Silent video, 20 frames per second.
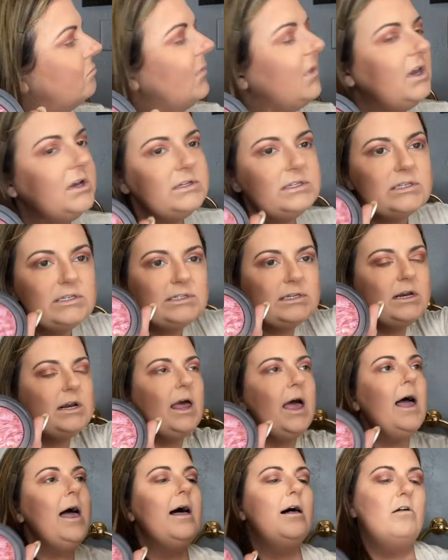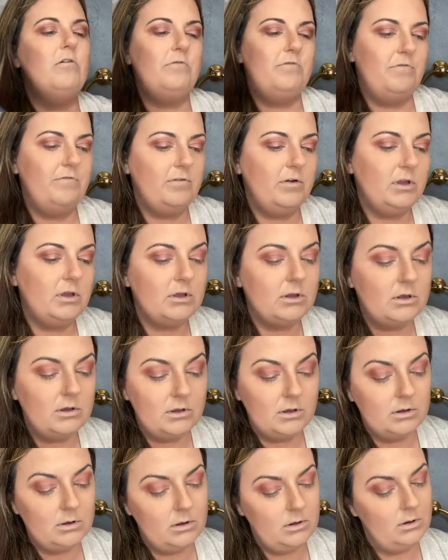This is an e.l.f.
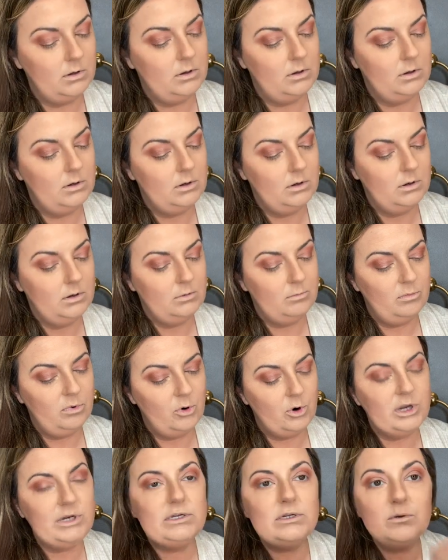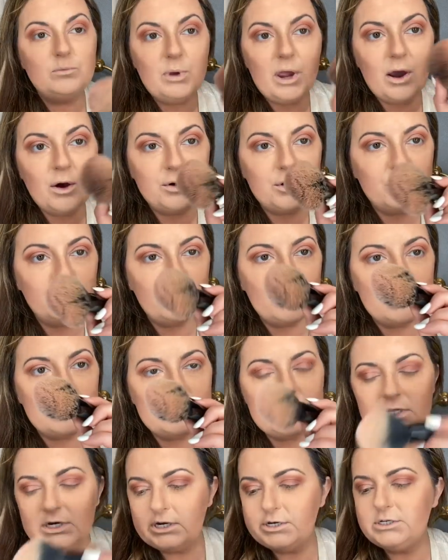pointed powder brush
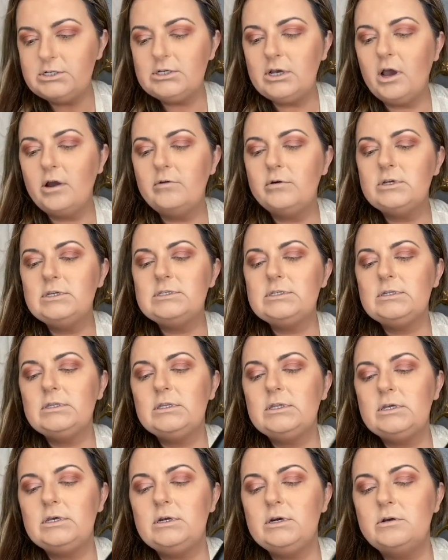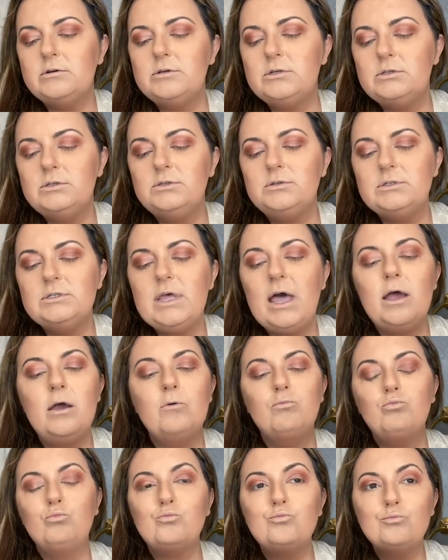that I just got recently, and I'll just use that.
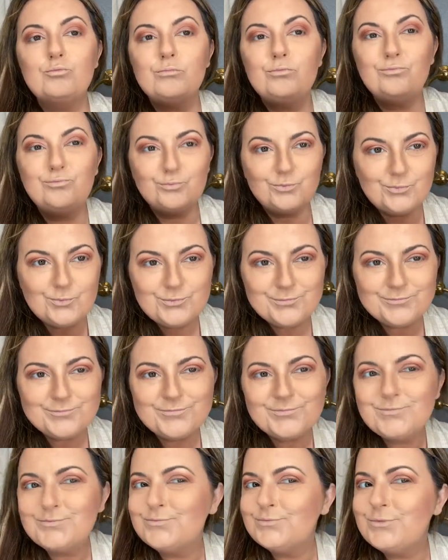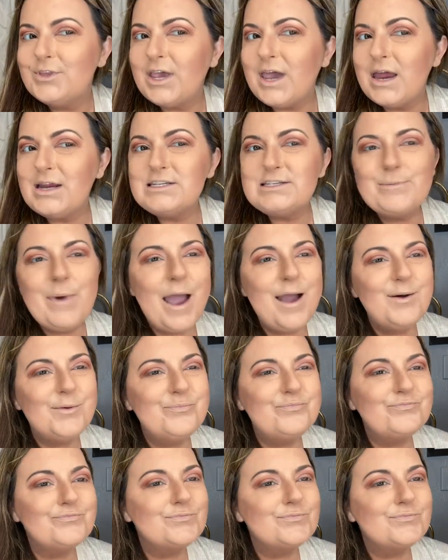Kind of smile.